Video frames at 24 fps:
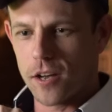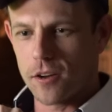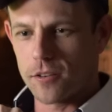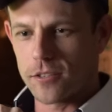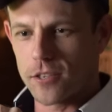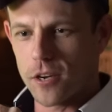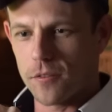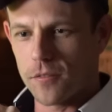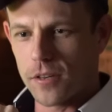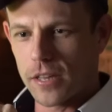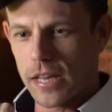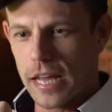
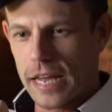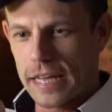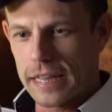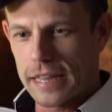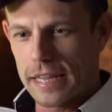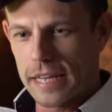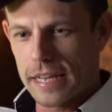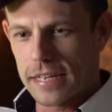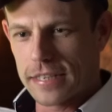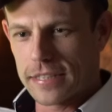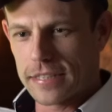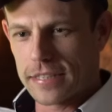goes over
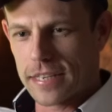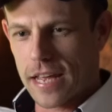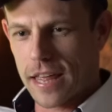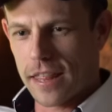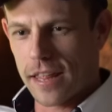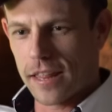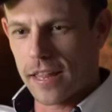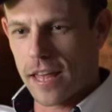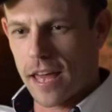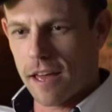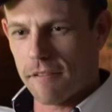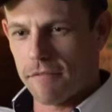like this,
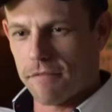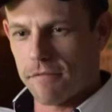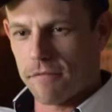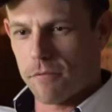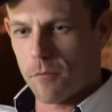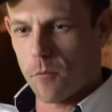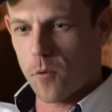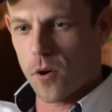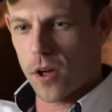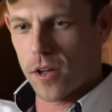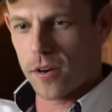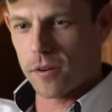and then the
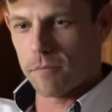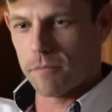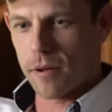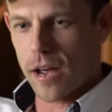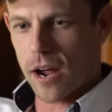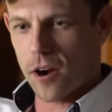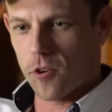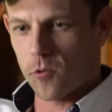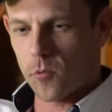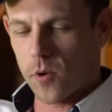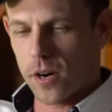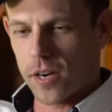
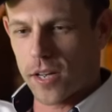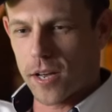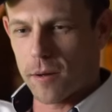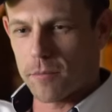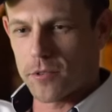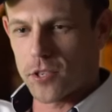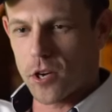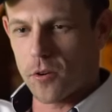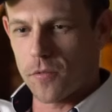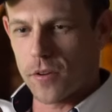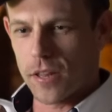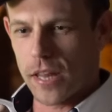F1-powered one
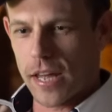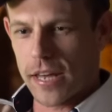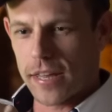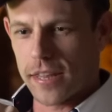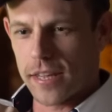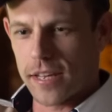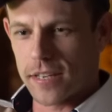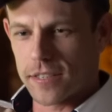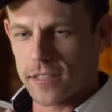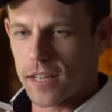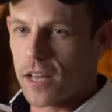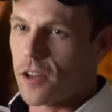comes over
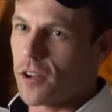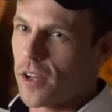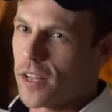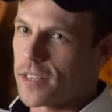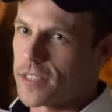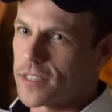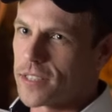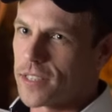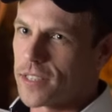like this. They all got